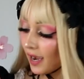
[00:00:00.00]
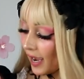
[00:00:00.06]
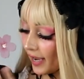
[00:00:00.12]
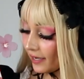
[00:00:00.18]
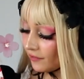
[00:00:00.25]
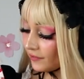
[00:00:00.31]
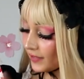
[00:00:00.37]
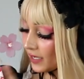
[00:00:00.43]

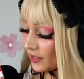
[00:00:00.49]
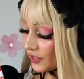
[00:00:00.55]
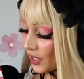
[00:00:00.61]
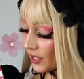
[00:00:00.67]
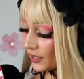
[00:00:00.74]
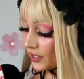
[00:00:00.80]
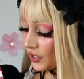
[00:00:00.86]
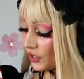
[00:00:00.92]
I have now
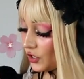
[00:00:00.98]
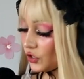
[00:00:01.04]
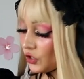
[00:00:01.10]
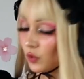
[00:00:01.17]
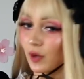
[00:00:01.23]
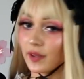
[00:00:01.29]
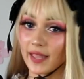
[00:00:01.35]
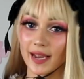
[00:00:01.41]
started to
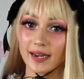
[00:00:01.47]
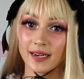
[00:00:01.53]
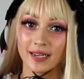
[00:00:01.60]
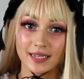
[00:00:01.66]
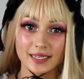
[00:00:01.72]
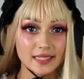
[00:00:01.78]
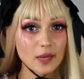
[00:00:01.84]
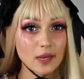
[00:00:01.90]
store that
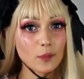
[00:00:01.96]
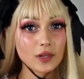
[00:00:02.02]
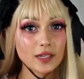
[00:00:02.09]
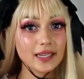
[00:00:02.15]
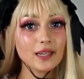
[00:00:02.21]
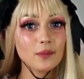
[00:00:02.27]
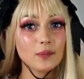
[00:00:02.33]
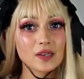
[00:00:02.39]

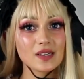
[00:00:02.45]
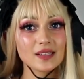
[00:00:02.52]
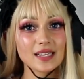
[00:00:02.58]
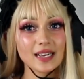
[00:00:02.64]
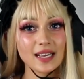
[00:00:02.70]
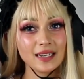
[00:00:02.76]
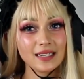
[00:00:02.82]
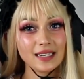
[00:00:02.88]
separately because
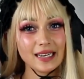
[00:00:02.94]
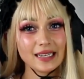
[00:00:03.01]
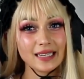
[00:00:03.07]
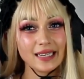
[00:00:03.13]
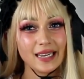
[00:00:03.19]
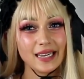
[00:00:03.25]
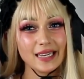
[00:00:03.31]
it kind of like